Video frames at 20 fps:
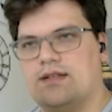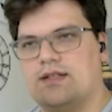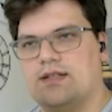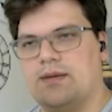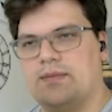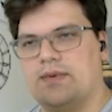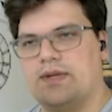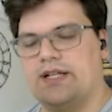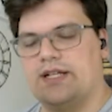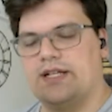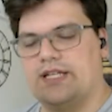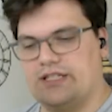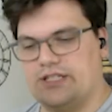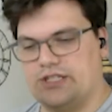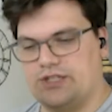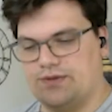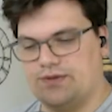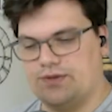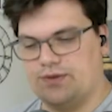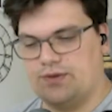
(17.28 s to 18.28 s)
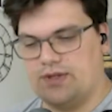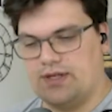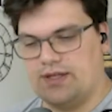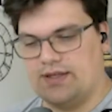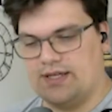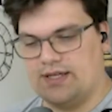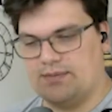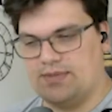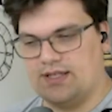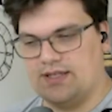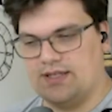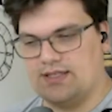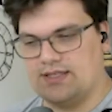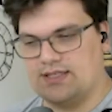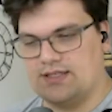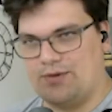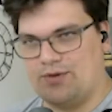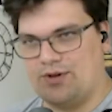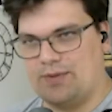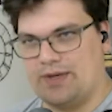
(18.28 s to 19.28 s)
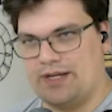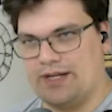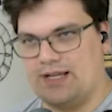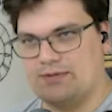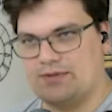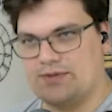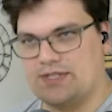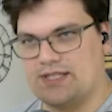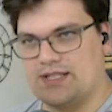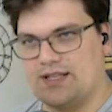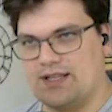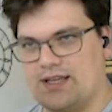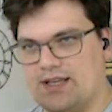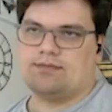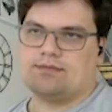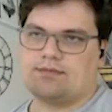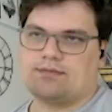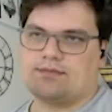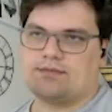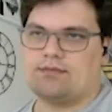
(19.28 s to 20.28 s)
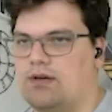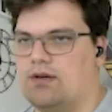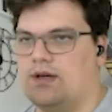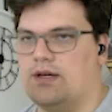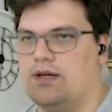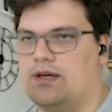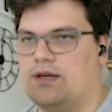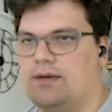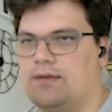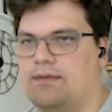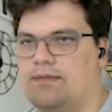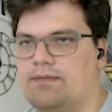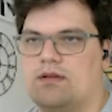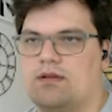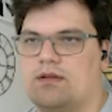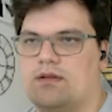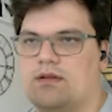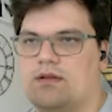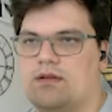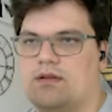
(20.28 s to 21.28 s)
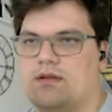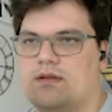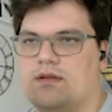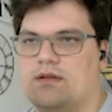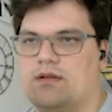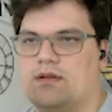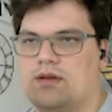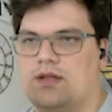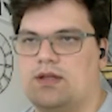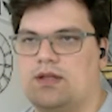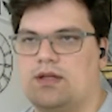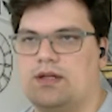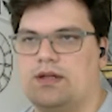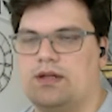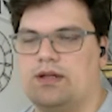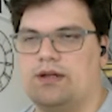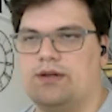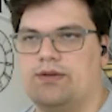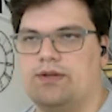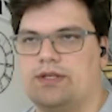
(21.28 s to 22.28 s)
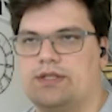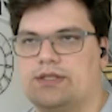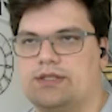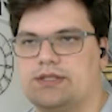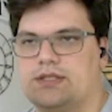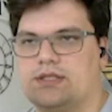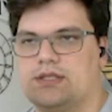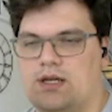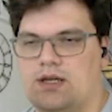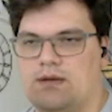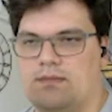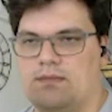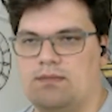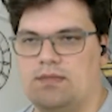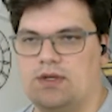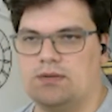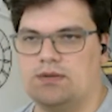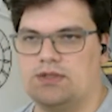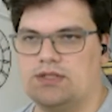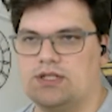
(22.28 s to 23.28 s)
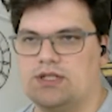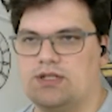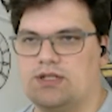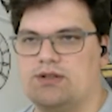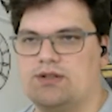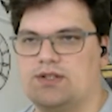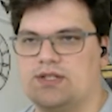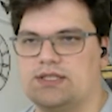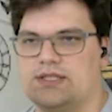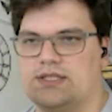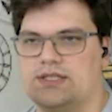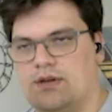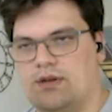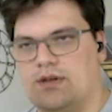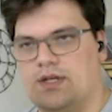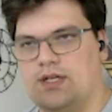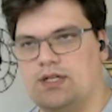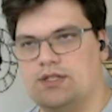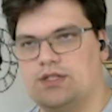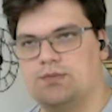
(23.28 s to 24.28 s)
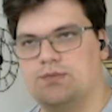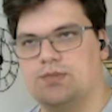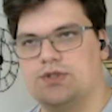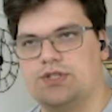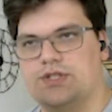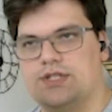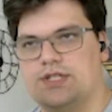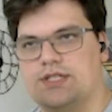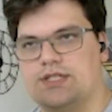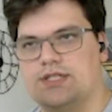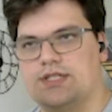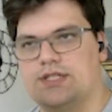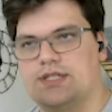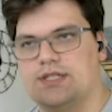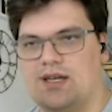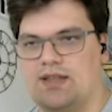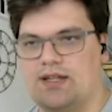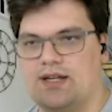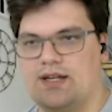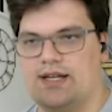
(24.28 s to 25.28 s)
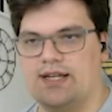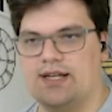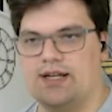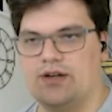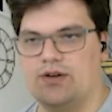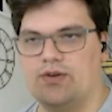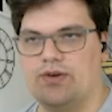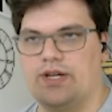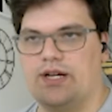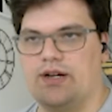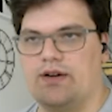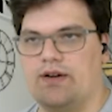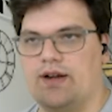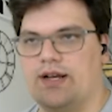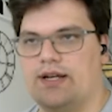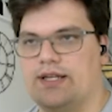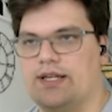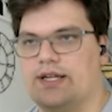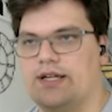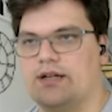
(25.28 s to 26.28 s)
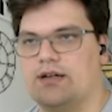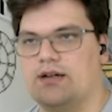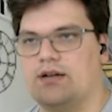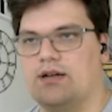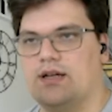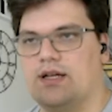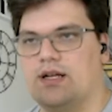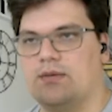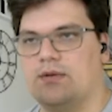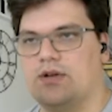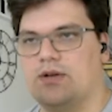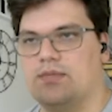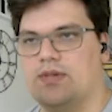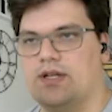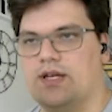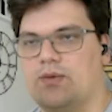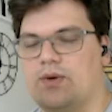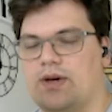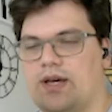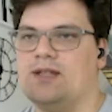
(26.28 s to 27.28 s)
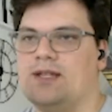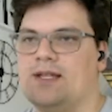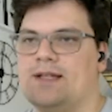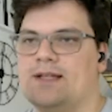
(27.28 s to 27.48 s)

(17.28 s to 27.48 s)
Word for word: I'm getting deja vu. I think I played this in one of my games recently. Okay. And then I do this. I'm just going to do this. I'll just push this. And then I can go here and here. And I'm going to play away.